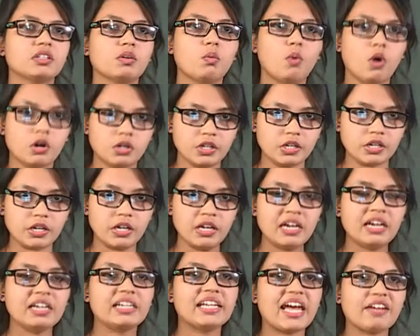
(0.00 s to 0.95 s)
the water.
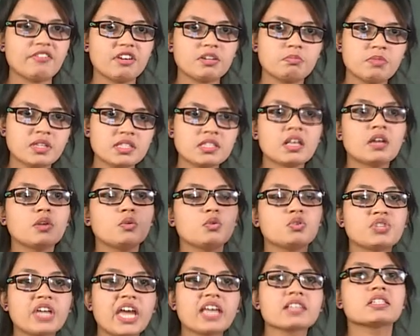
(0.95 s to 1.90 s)
Divert means to
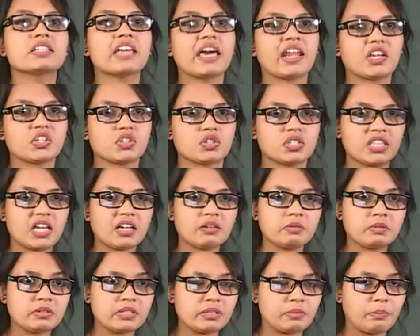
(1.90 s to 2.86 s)
change the direction. So
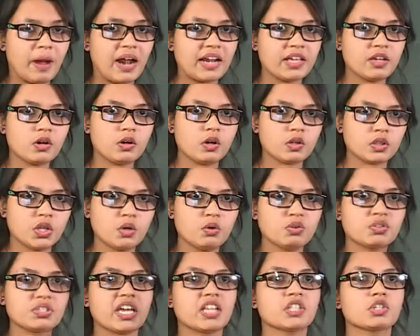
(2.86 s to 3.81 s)
that pani ro gati ko
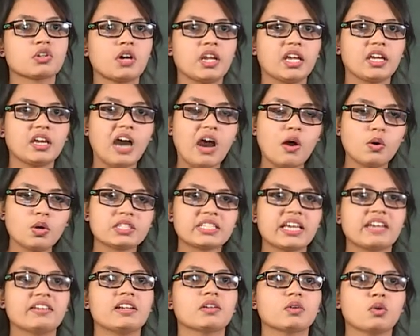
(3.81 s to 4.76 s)
change kare ki out
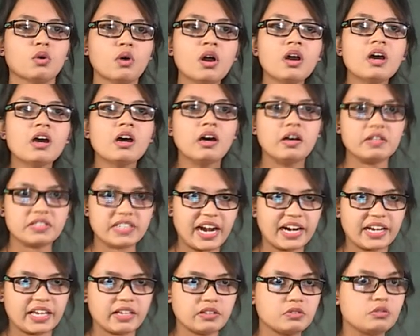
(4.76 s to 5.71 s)
channel ko
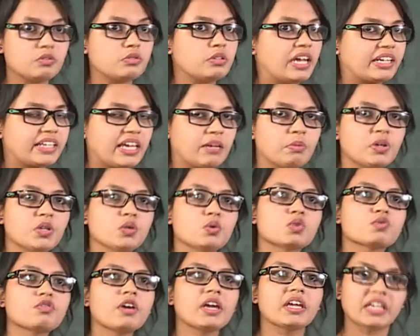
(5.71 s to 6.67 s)
chhade. That can be
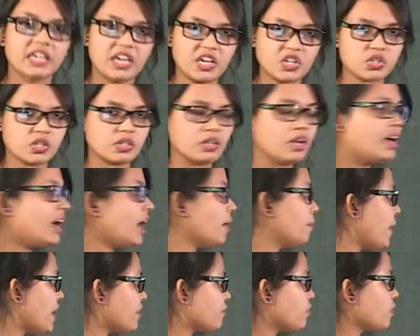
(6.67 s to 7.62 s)
used for irrigation.
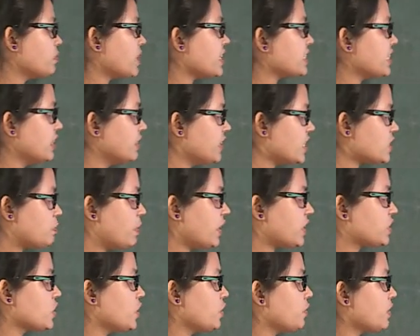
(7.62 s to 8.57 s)
Apart from this, in this
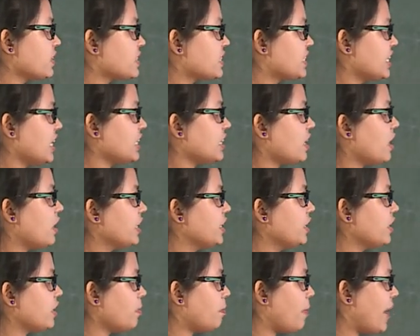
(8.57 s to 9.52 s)
picture you can see
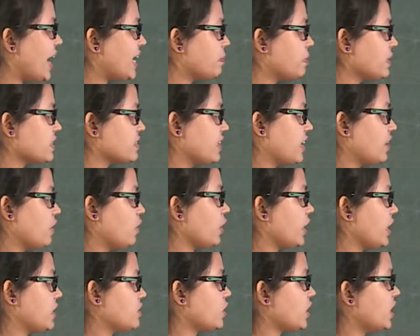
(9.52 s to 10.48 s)
here a pipe is there.
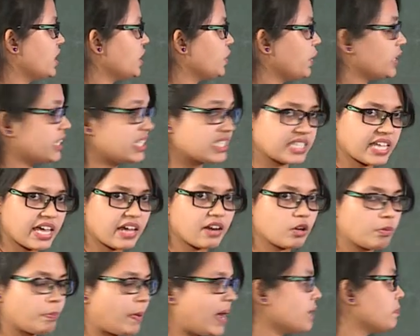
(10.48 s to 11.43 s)
Okay, so conduit is there
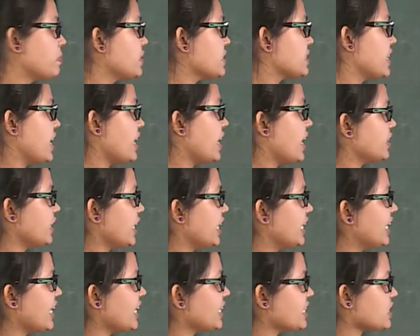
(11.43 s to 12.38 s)
or pipe is there, and the
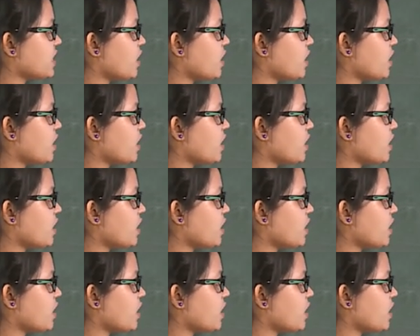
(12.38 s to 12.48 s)
inlet is